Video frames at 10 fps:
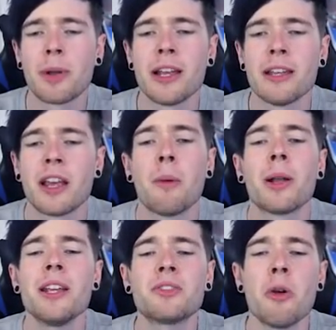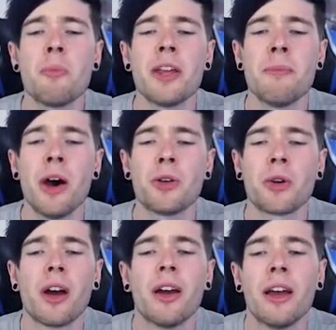please. Please don't be the
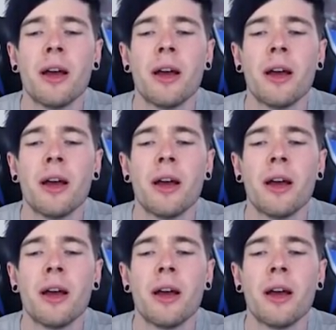murderer.